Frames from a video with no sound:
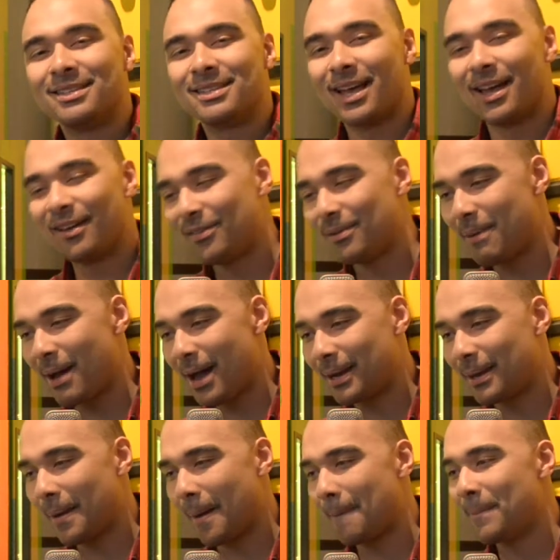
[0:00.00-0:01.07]
tell
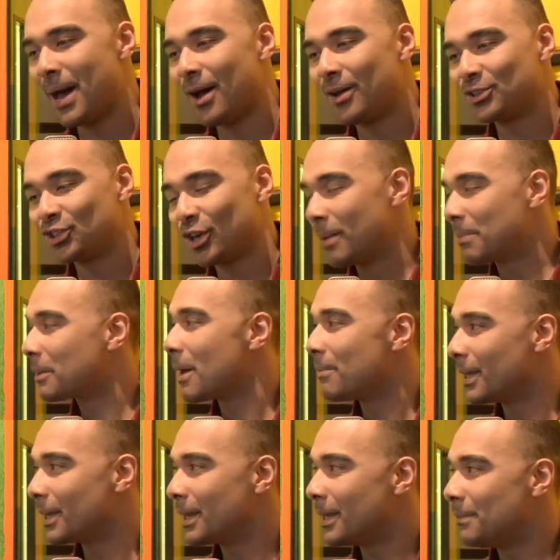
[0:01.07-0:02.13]
everybody about your
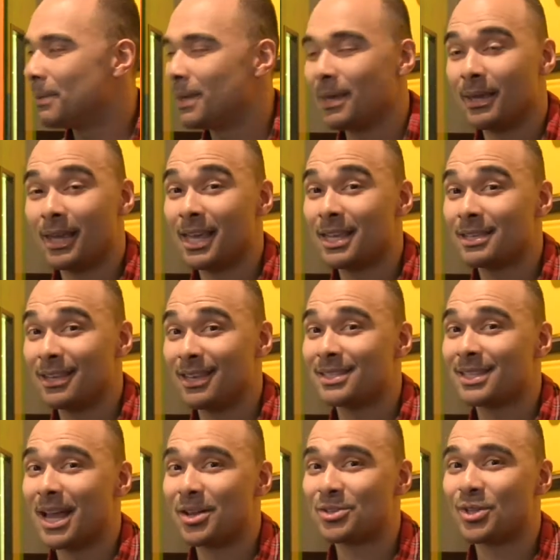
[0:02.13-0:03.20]
upcoming EP. It, it
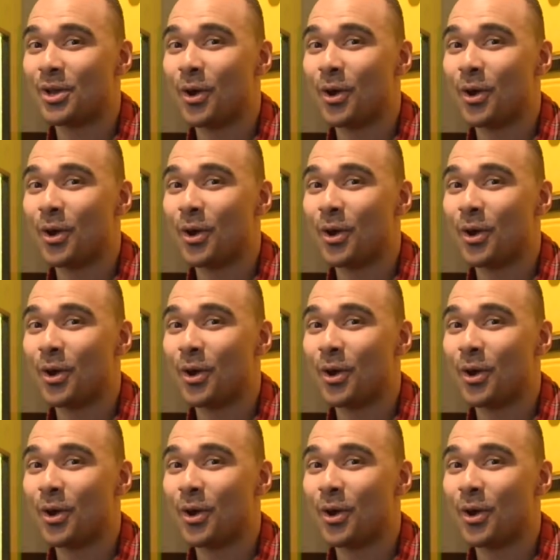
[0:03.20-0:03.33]
sounds